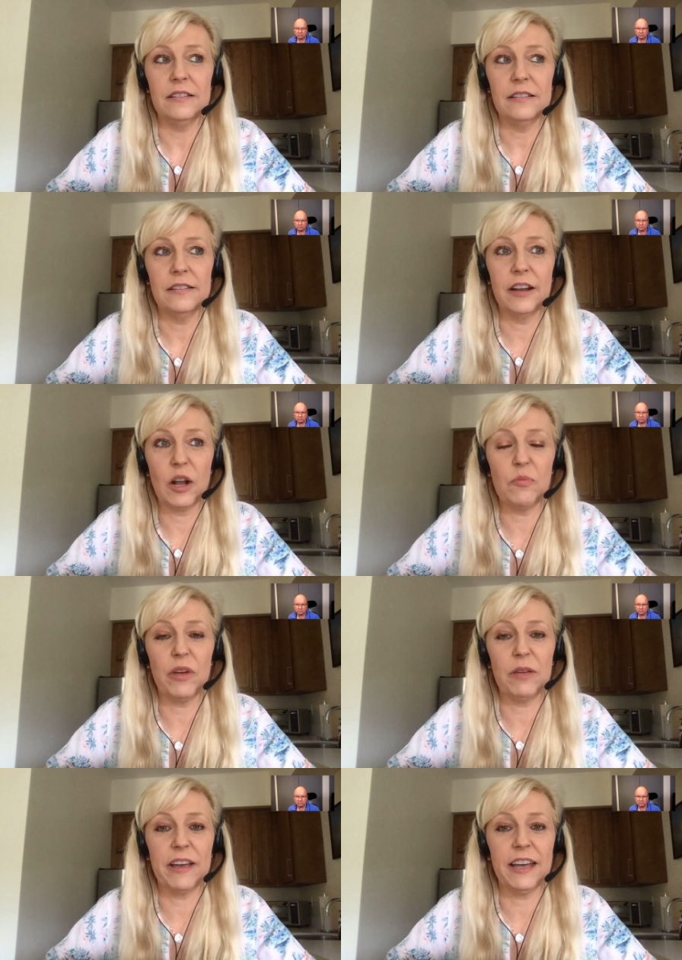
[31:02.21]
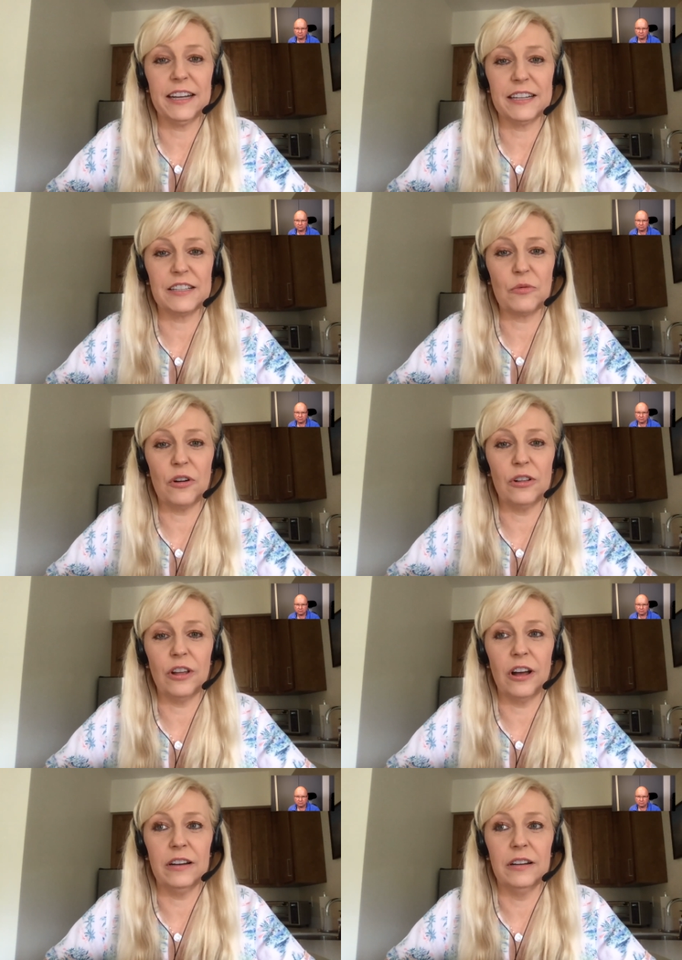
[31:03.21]
and I banged my head against the wall a lot,
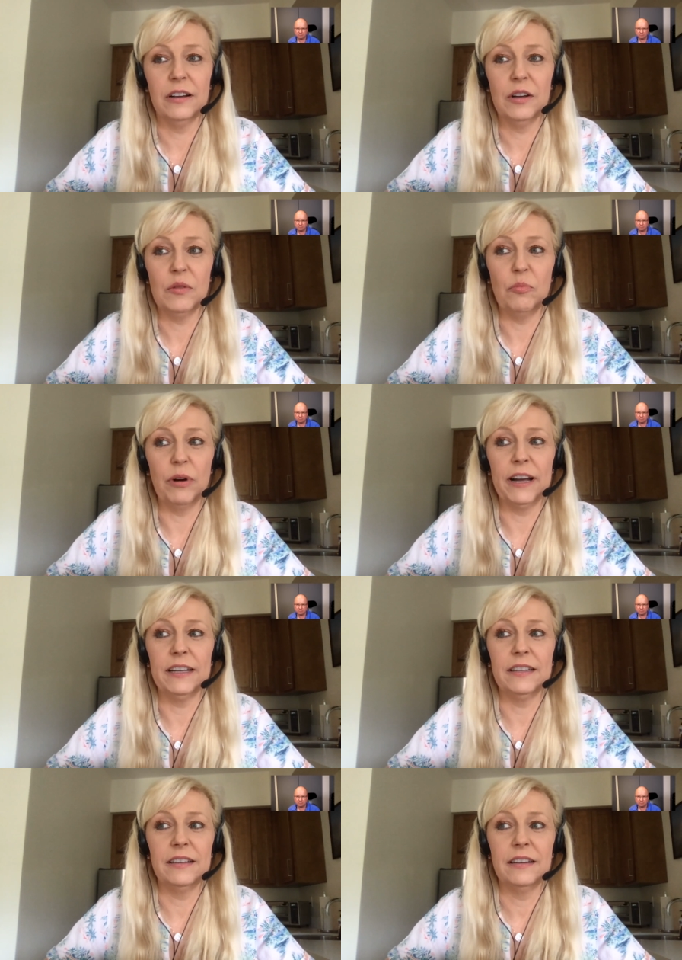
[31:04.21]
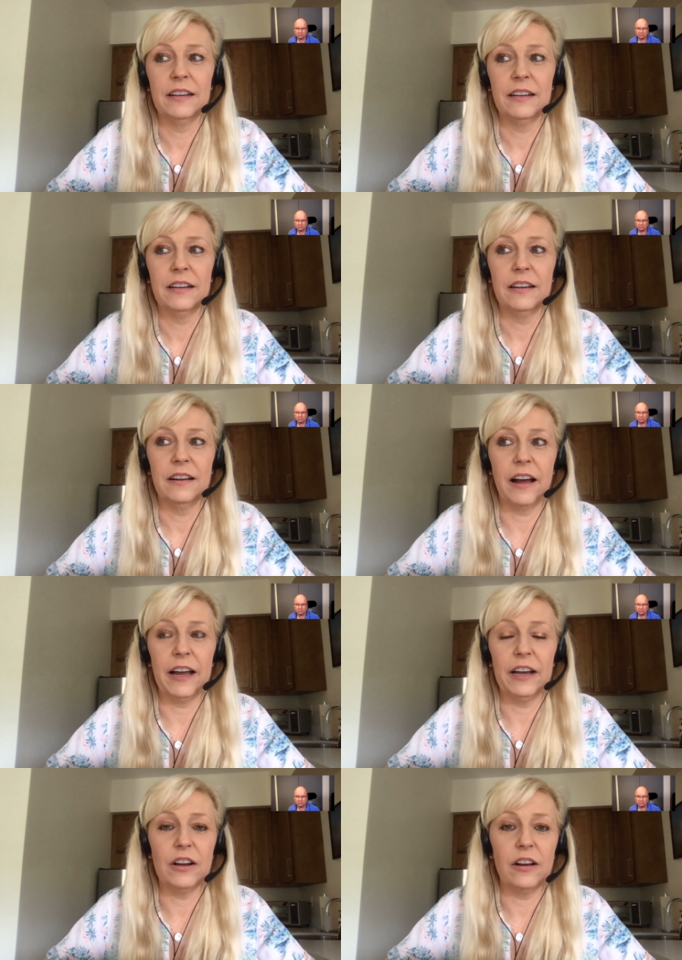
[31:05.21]
but I
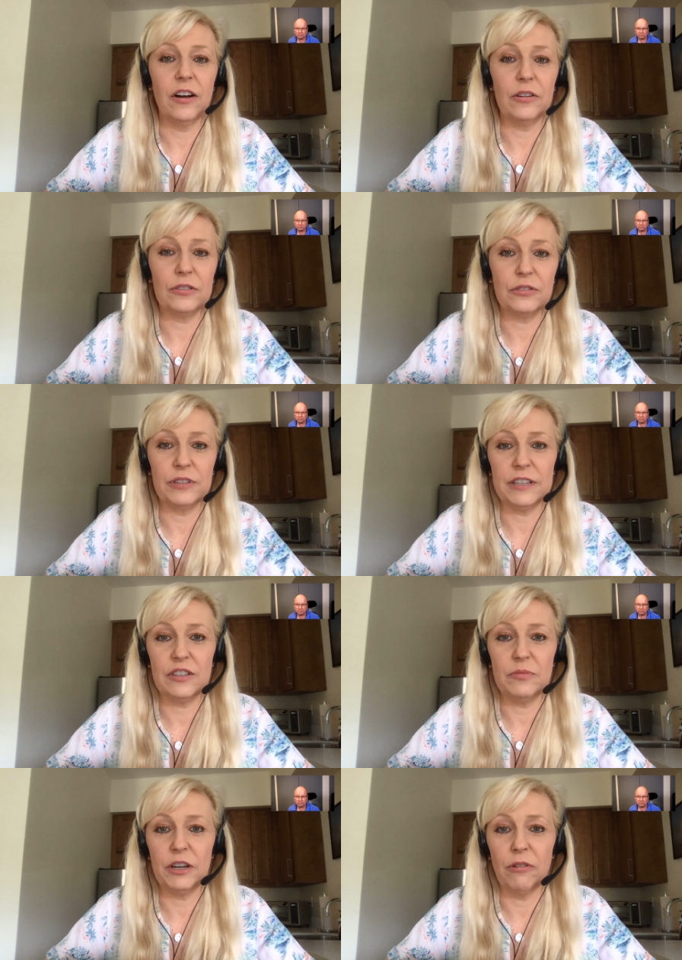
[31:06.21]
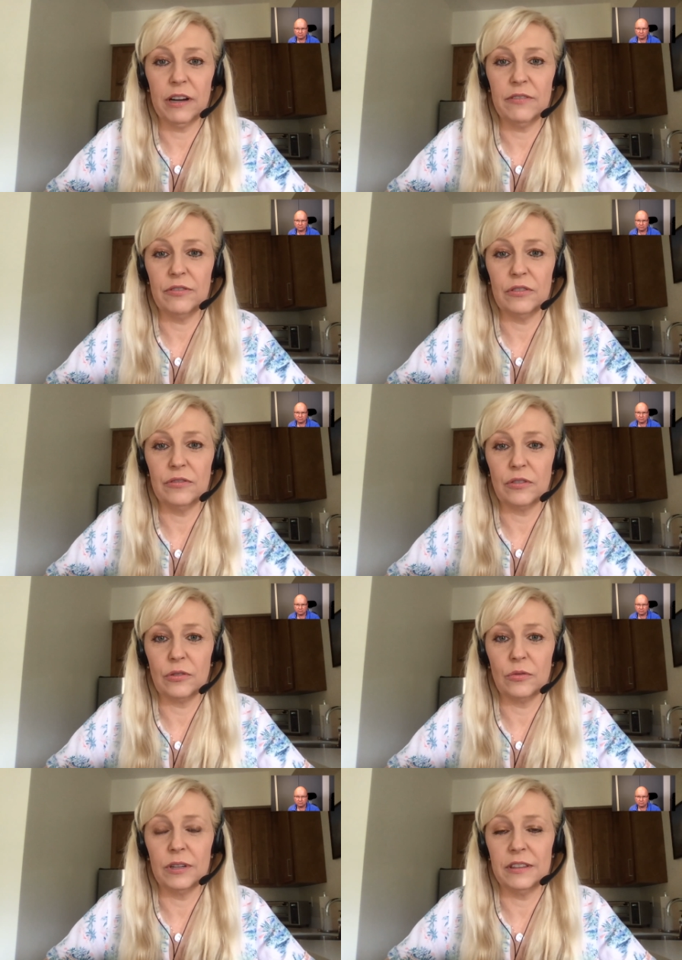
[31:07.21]
also need to be grateful for
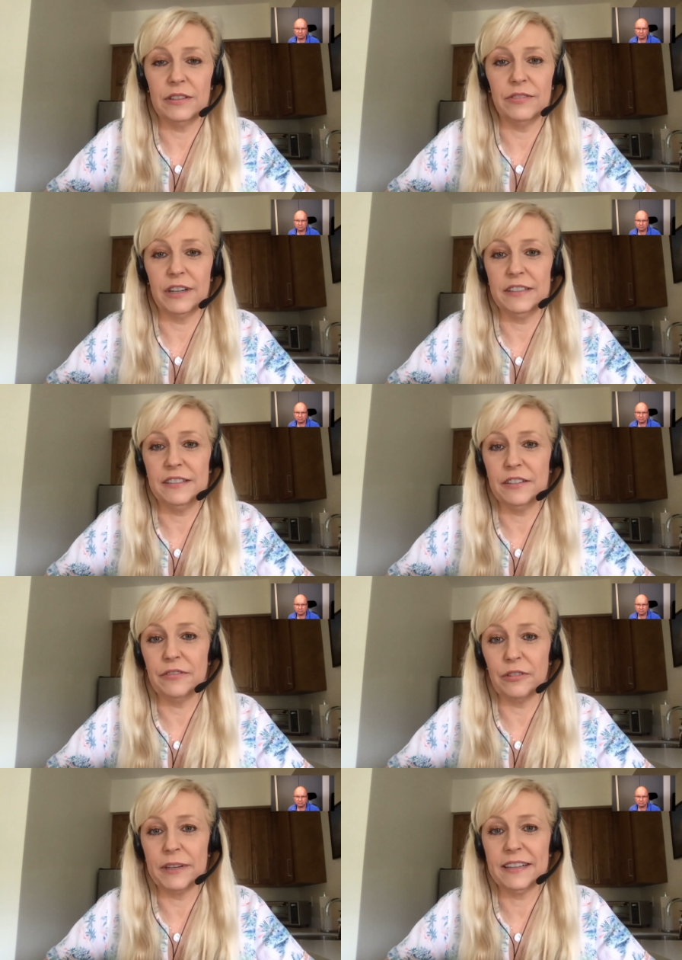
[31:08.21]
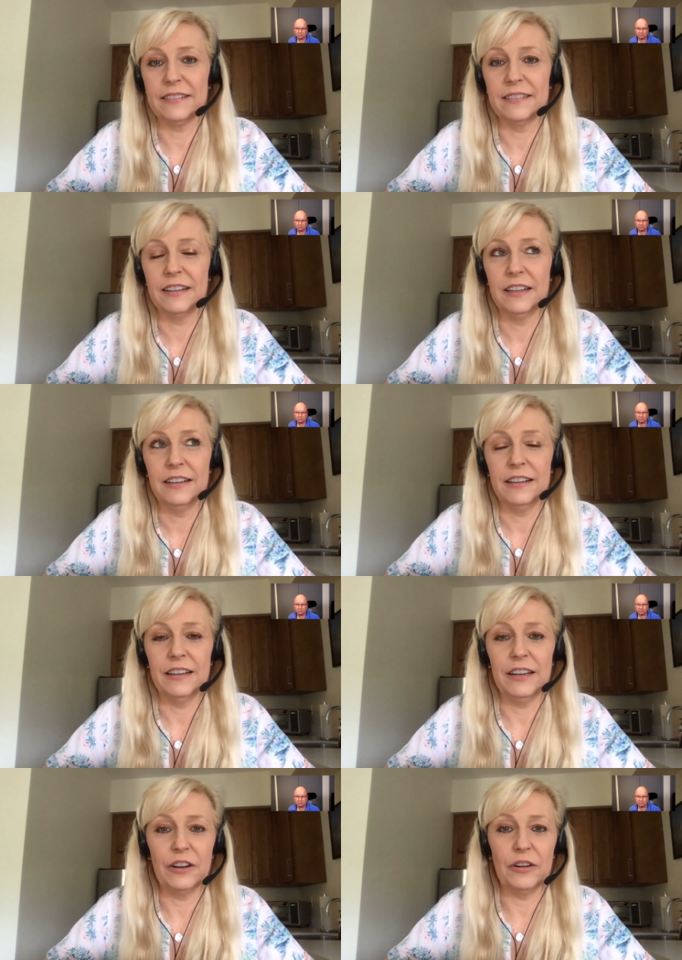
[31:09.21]
what the divine did for me. You
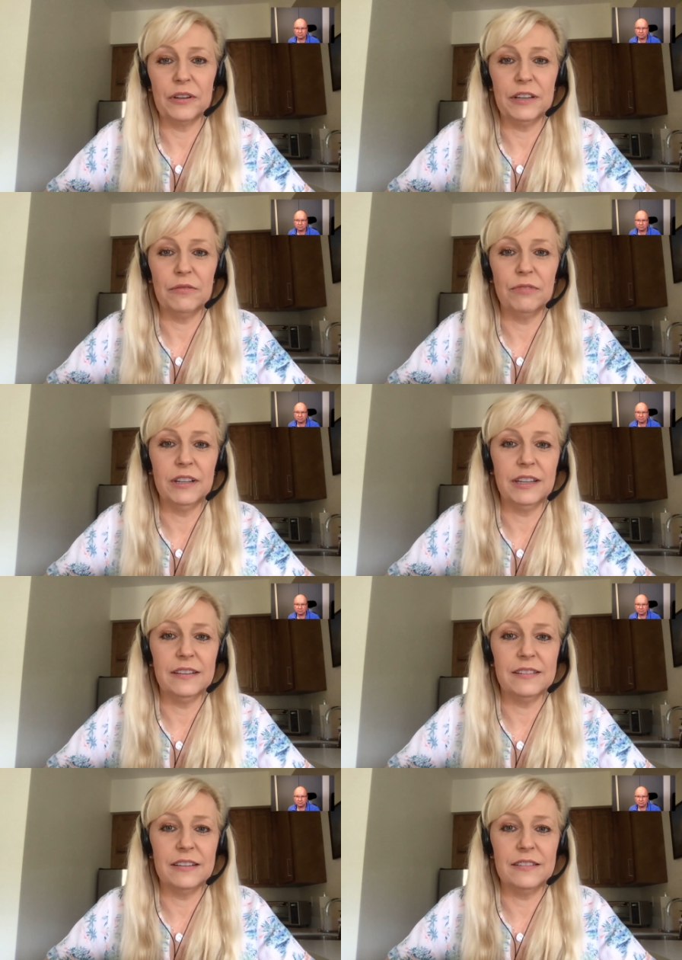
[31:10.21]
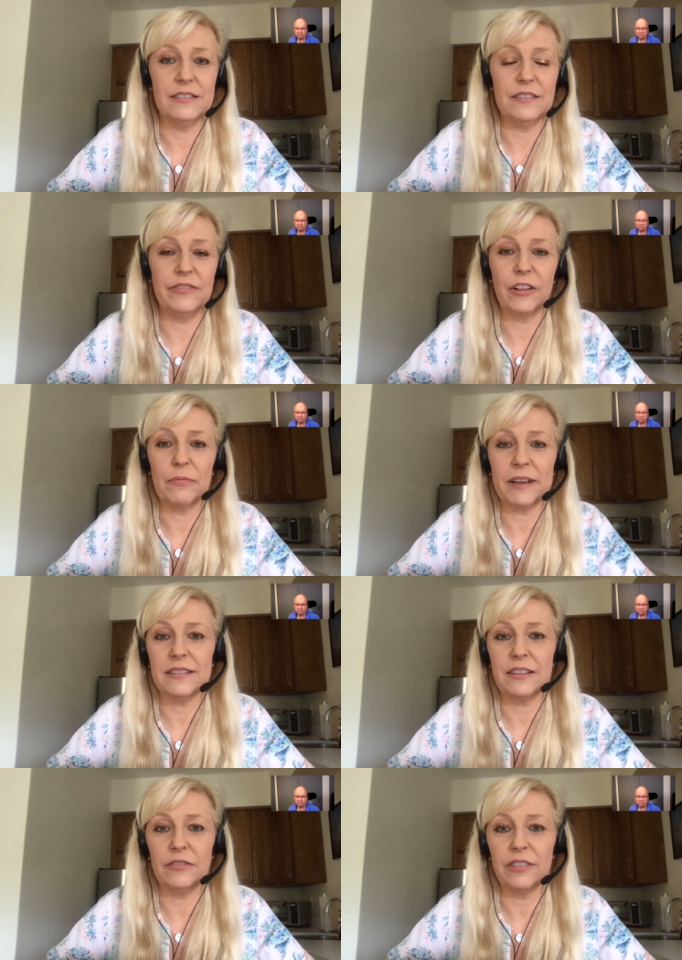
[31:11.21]
know, he really did develop my
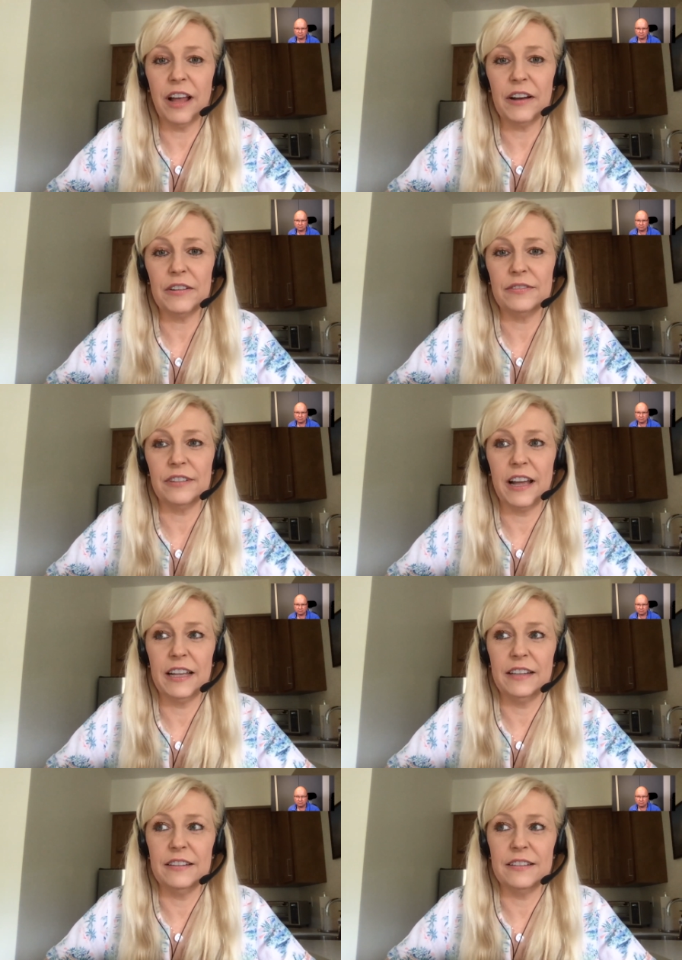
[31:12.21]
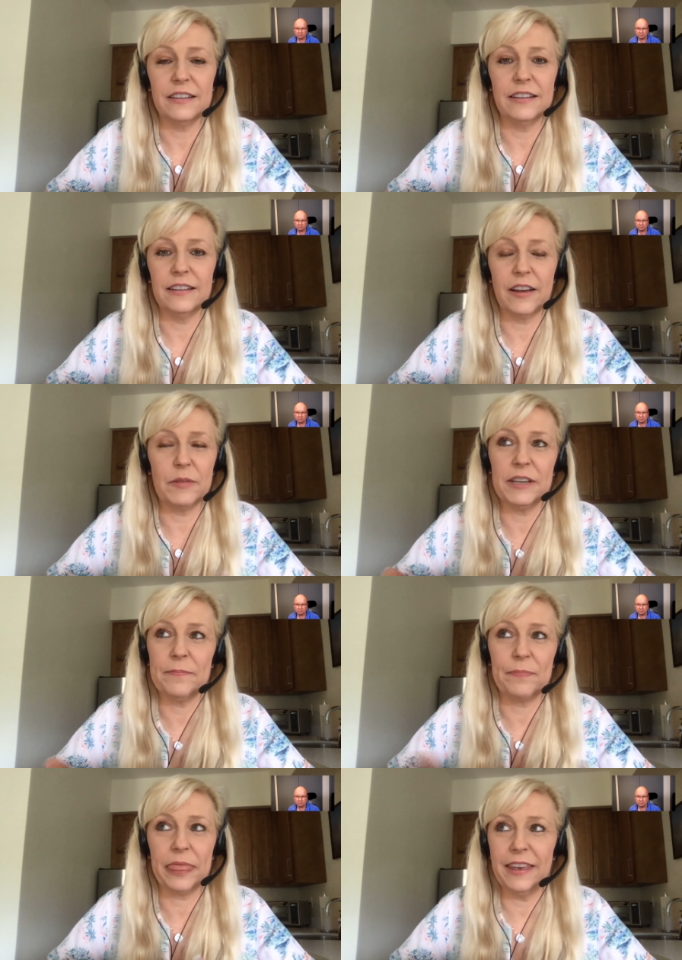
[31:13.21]
self-love. And I mean,
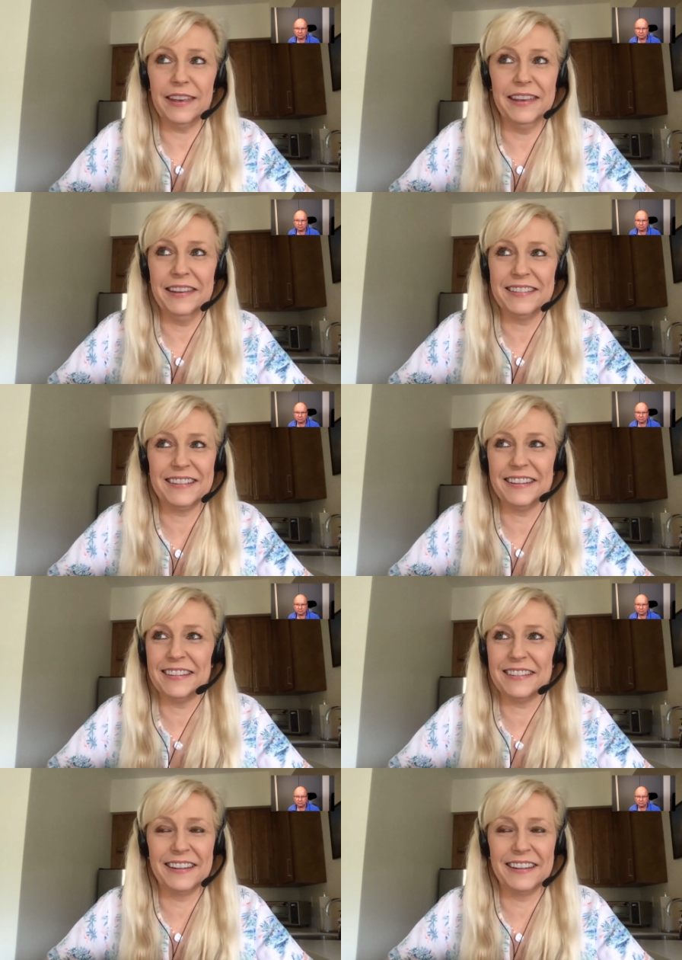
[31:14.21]
it's just,